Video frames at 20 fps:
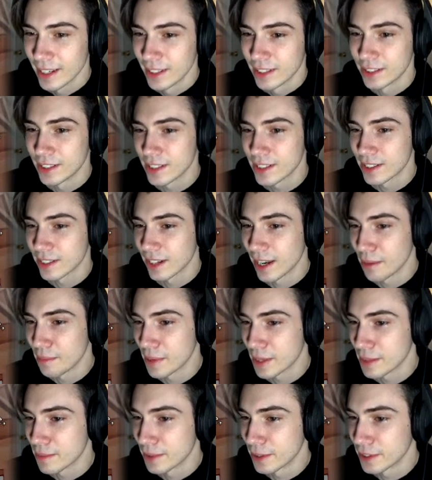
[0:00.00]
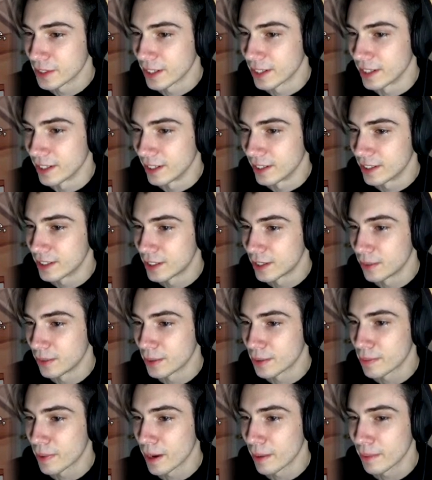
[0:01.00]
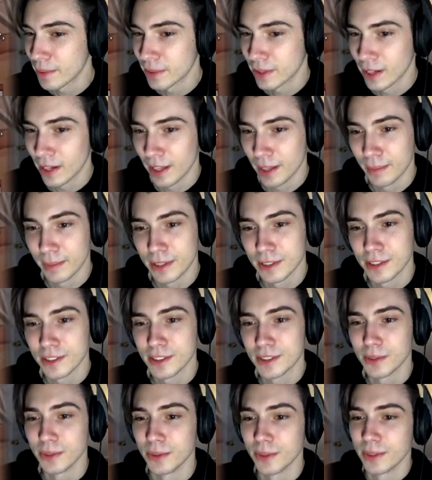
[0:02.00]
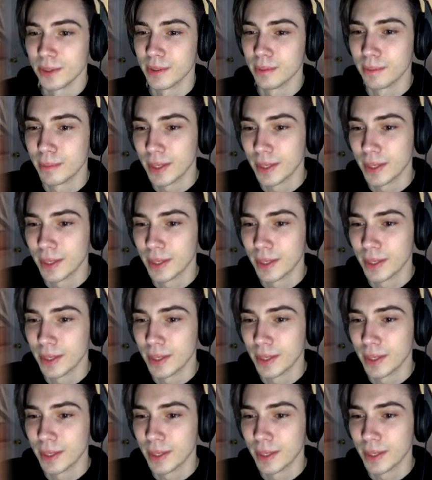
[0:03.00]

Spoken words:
Just her name makes me shudder. She was popular in elementary school,